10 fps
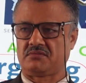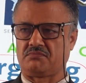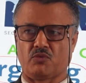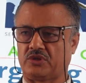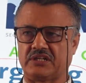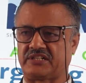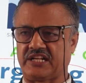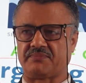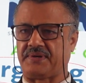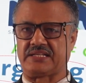more than
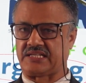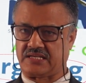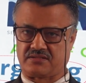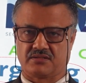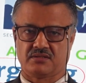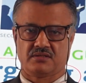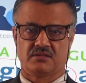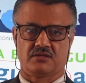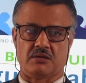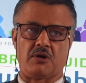10 pages
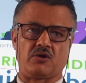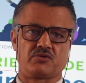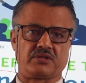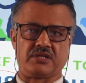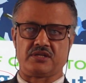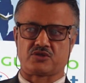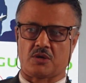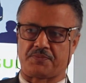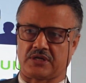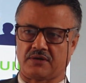about the
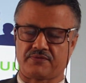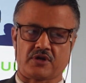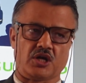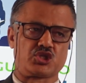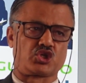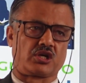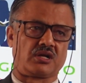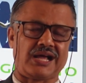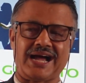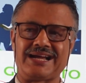topic of
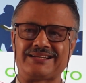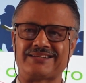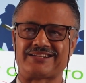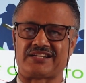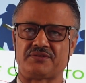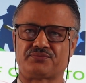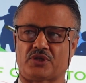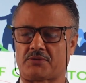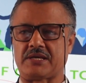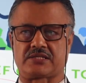cultural identity
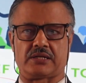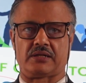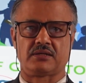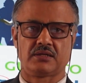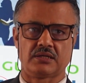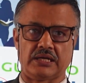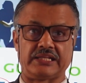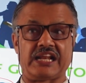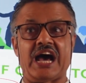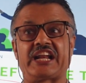formation, and
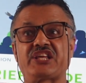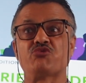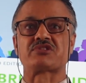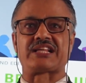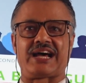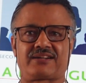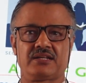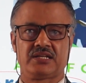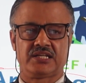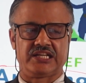then argues that
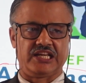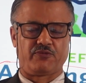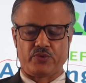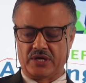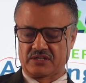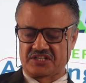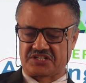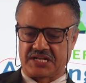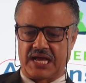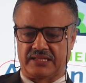if we
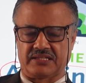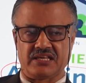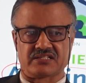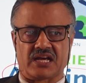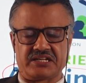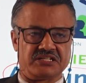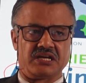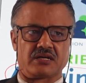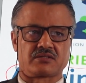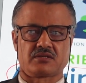understand these
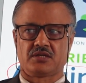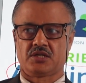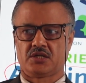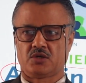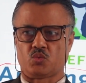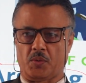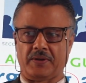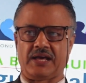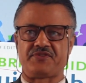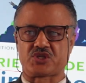ideas, we will
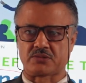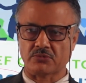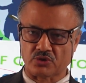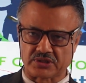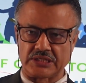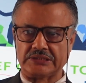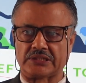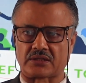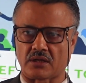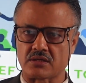have a smooth
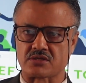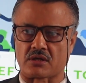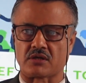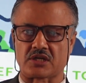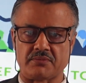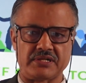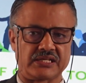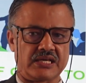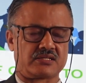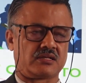intercultural
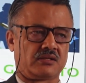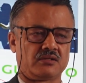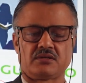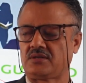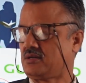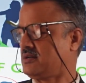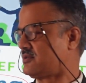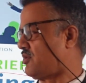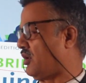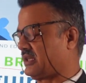communication.
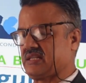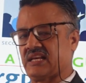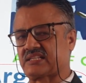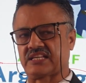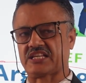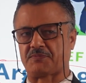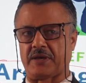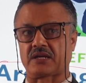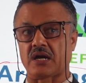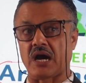So all these essays
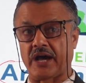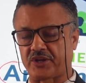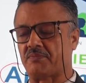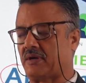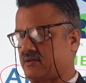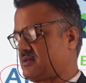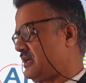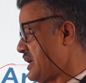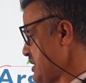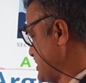make arguments,
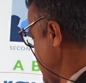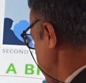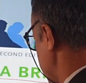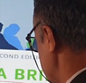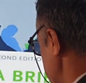and I said